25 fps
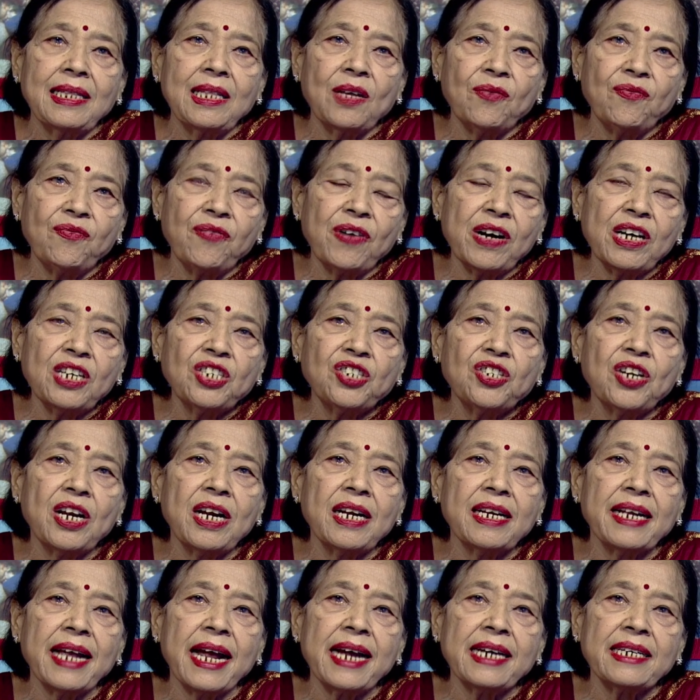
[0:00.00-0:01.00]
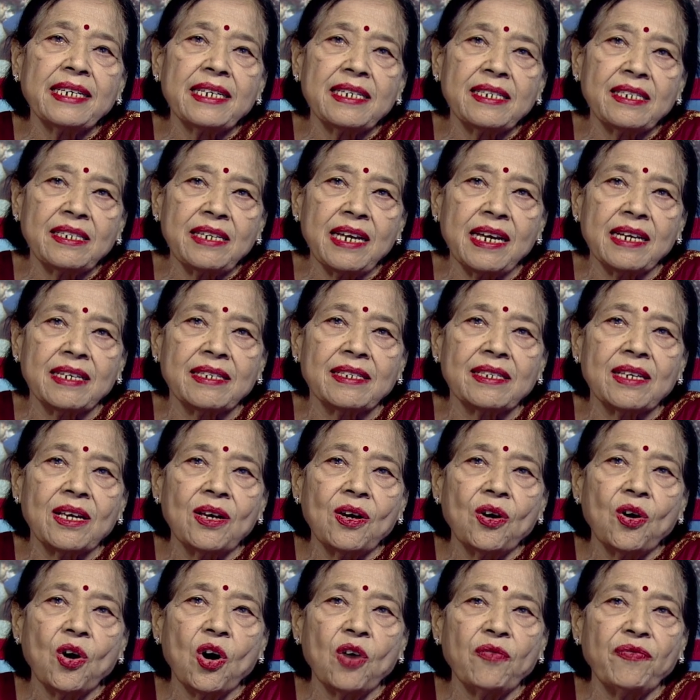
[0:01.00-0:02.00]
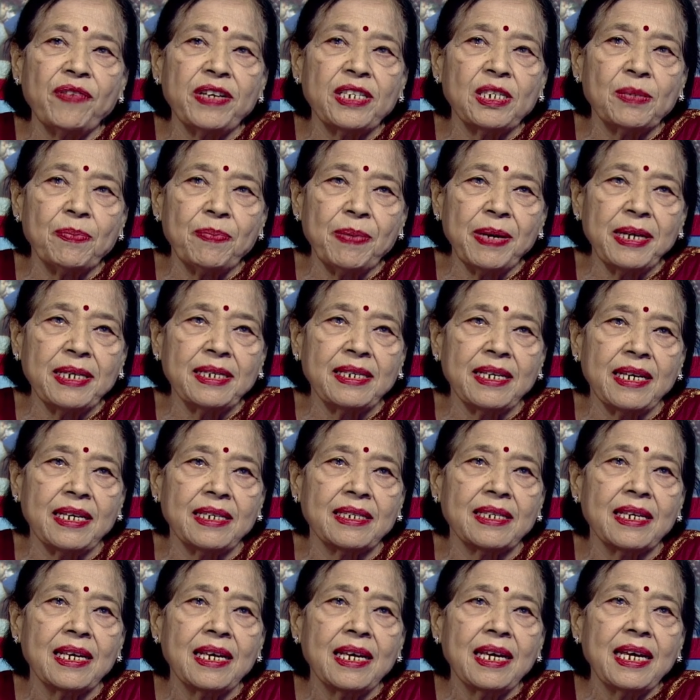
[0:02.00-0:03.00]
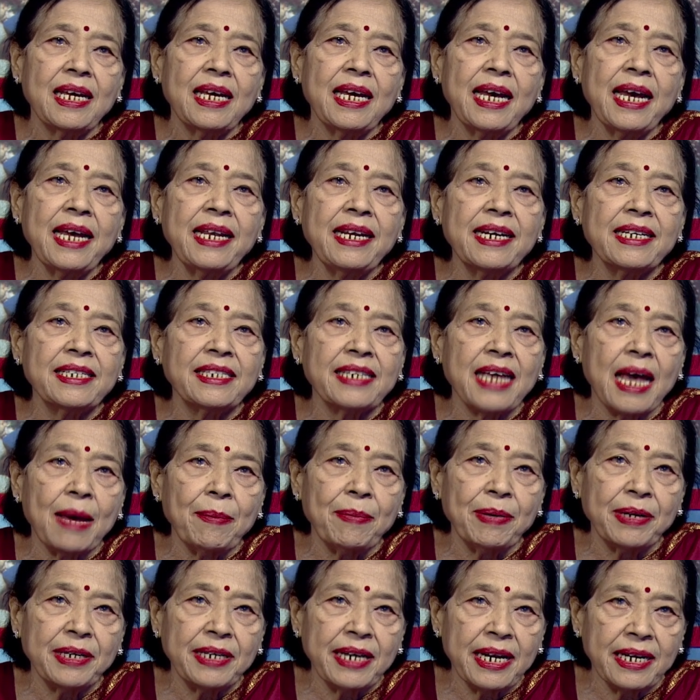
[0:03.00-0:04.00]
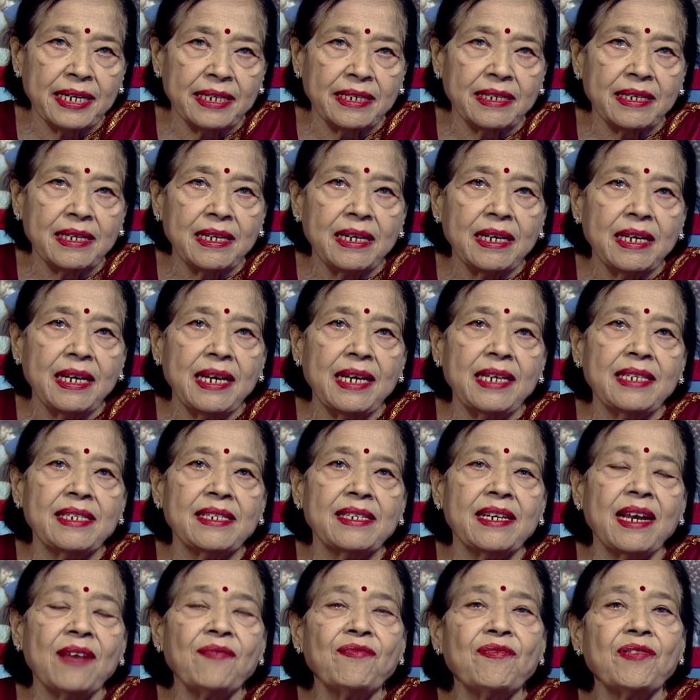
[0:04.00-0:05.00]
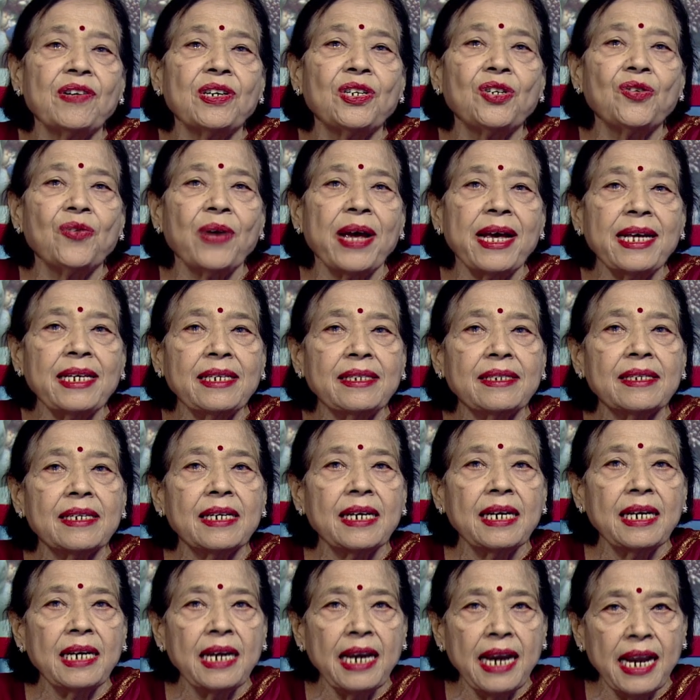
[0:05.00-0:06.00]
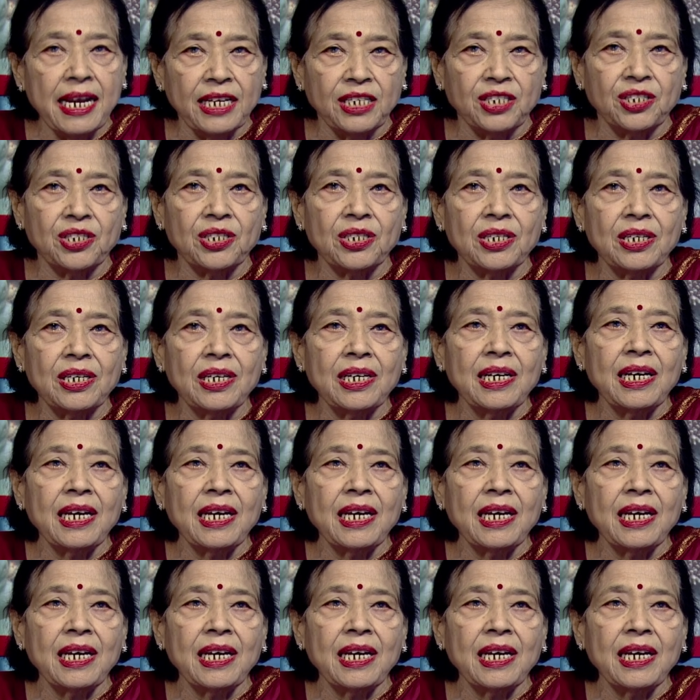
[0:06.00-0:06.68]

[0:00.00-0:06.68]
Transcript: The functional characteristics of a species in its habitat is referred to as niche,